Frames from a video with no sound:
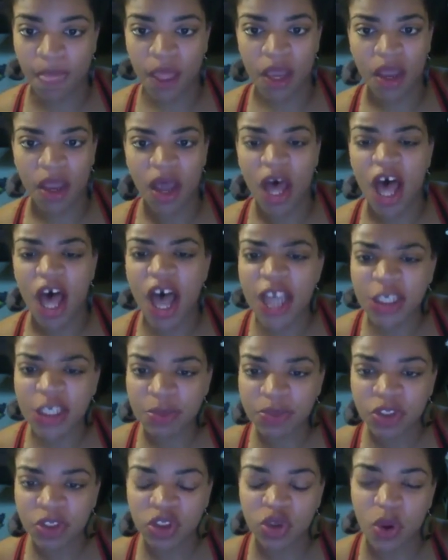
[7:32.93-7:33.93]

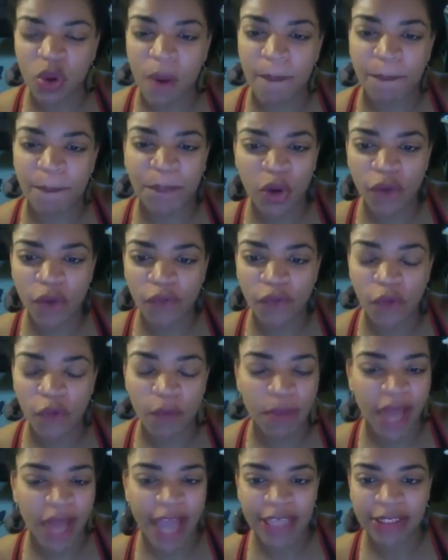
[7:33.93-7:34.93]
husbands to a beautiful
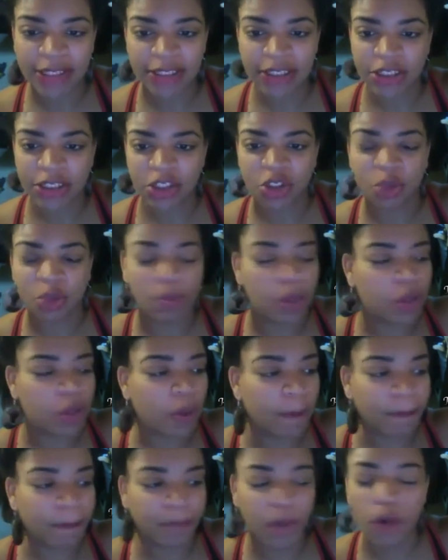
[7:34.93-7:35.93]
black sister to build a
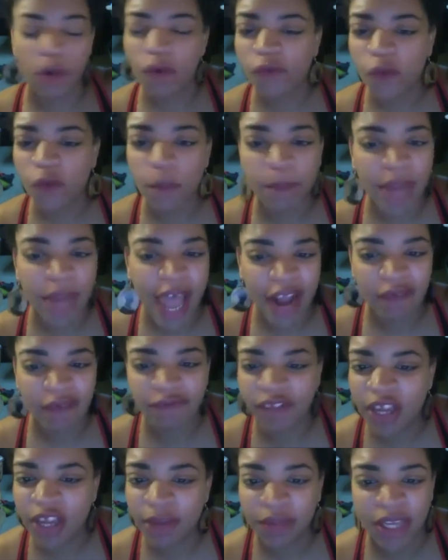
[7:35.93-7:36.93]
beautiful black
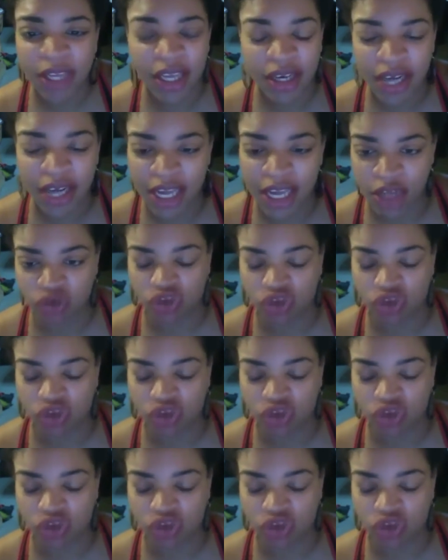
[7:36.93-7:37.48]
family and nation